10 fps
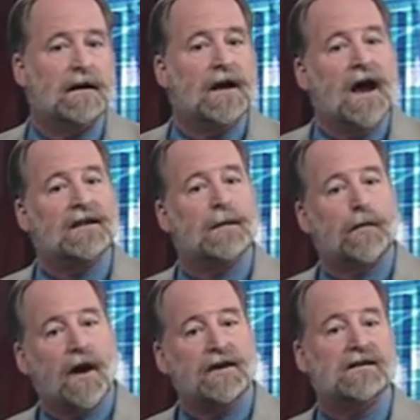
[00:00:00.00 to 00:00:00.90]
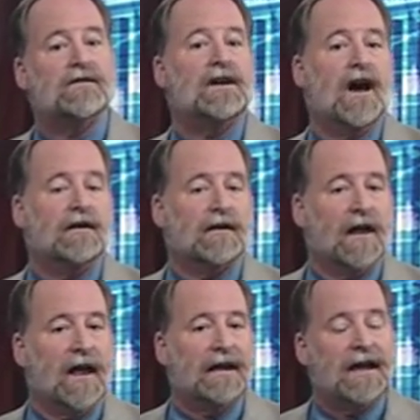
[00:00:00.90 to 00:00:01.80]
and the price of the
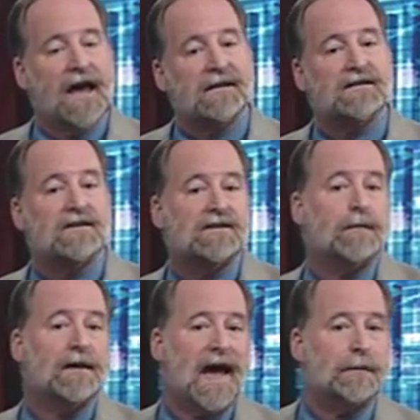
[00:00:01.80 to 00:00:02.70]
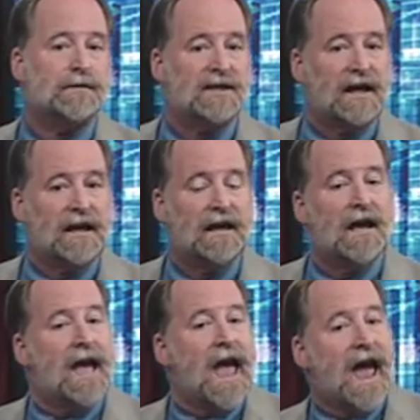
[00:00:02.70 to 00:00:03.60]
underlying S sub cap T
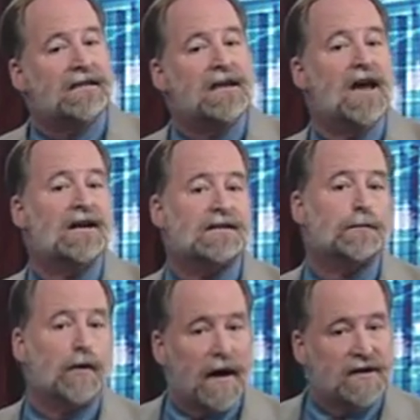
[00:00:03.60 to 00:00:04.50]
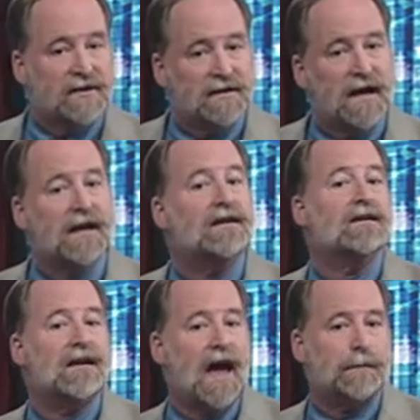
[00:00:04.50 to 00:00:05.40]
at the expiration date,
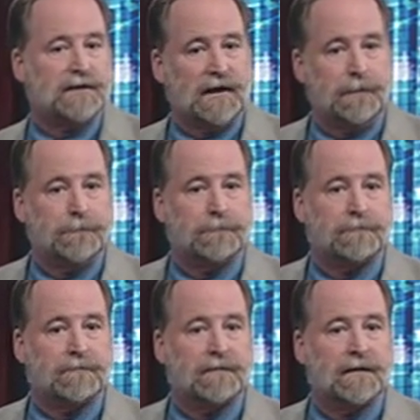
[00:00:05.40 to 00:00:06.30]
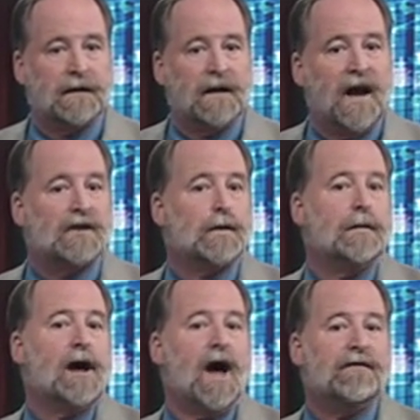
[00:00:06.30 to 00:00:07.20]
cap T. As will
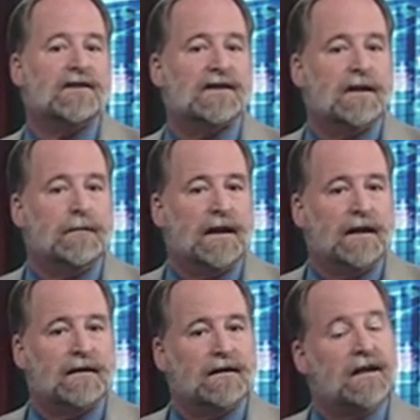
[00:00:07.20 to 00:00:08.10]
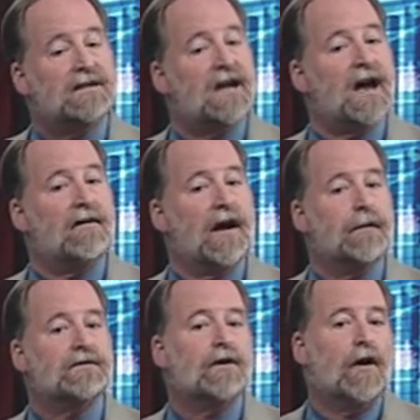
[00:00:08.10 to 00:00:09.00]
be obvious in a minute, these
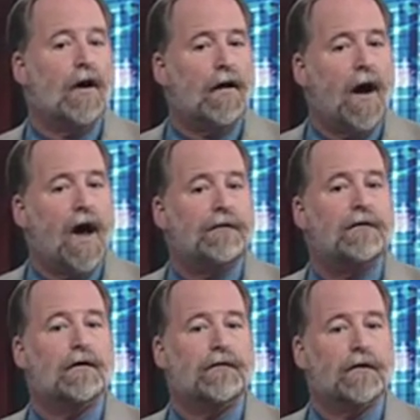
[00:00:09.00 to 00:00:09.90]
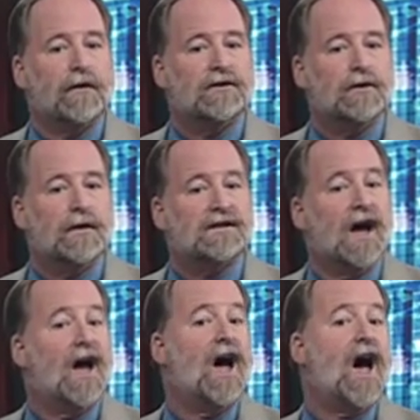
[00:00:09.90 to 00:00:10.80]
diagrams are often referred to as
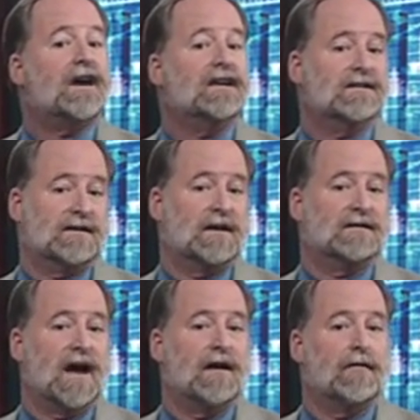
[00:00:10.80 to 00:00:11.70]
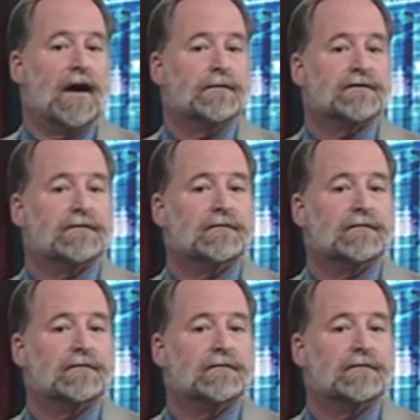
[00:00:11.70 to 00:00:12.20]
hockey stick diagrams.